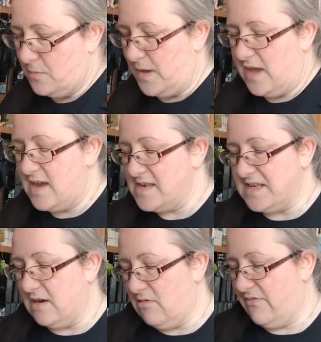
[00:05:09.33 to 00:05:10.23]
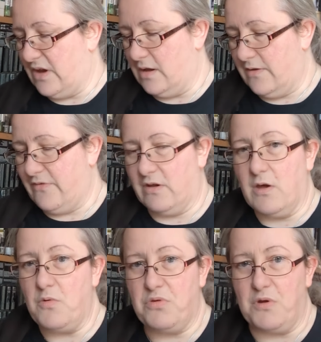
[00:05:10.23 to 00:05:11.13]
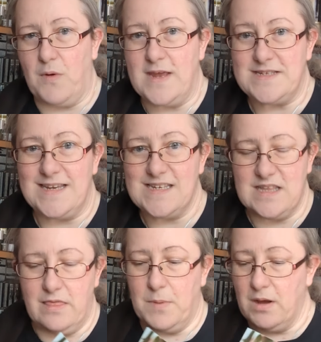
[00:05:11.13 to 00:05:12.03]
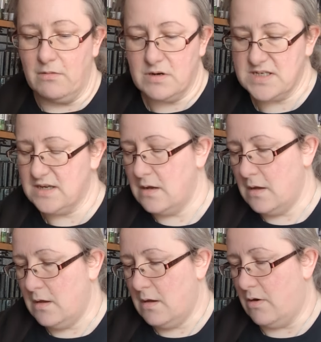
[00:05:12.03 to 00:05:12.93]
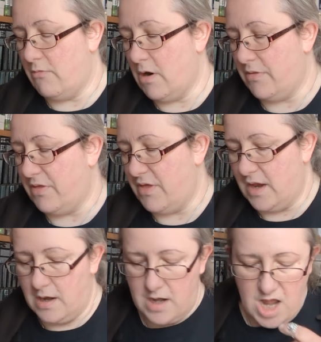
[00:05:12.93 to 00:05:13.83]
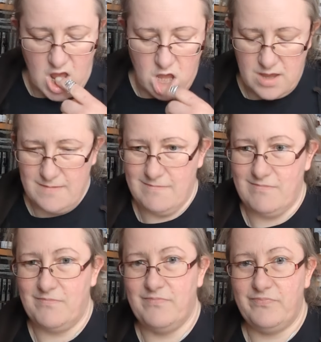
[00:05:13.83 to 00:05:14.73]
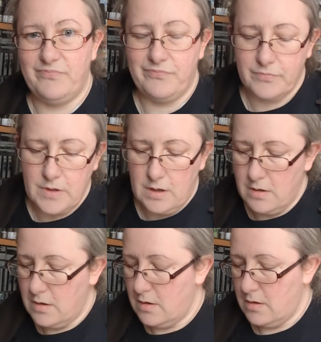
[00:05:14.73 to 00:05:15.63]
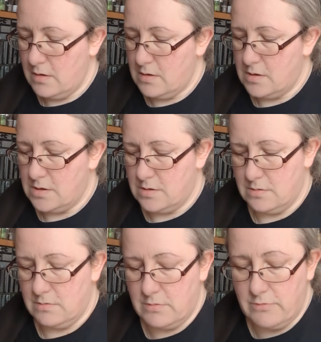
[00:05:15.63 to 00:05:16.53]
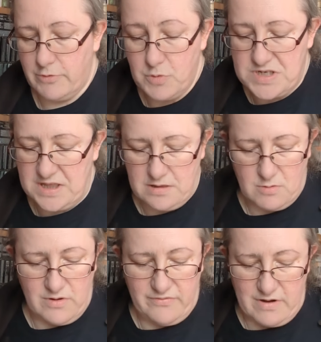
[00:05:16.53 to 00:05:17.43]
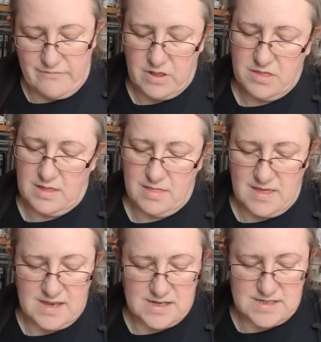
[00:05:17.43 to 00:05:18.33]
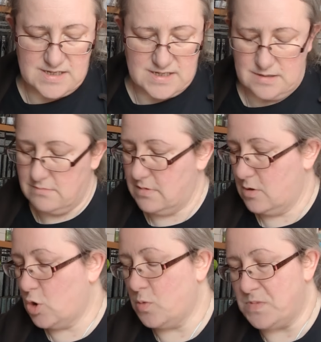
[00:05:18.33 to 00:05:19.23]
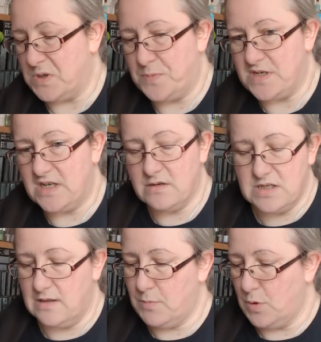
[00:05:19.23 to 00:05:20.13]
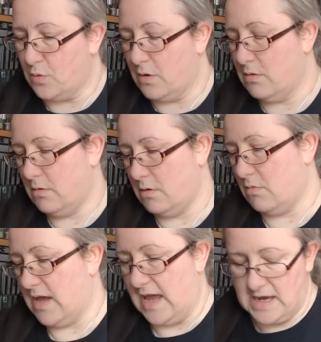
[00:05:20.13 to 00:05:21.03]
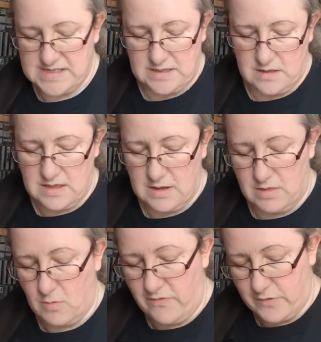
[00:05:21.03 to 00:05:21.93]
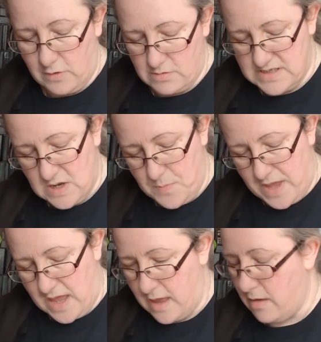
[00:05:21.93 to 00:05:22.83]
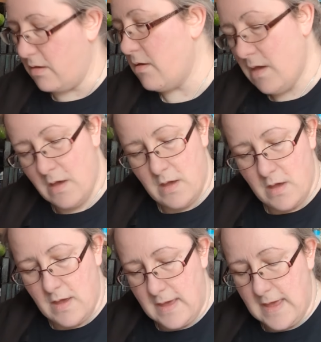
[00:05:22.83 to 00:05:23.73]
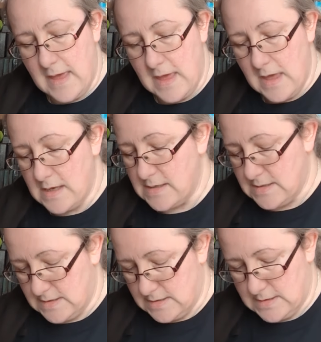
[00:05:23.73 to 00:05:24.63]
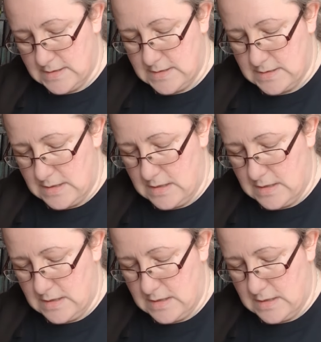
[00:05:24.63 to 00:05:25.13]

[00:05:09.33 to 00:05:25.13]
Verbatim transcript: going to be easier if I, if I go through it as it is in the box rather than uh, routing through it for everything that comes up as it does in the book. Okay, so the thing that we've got on top here is,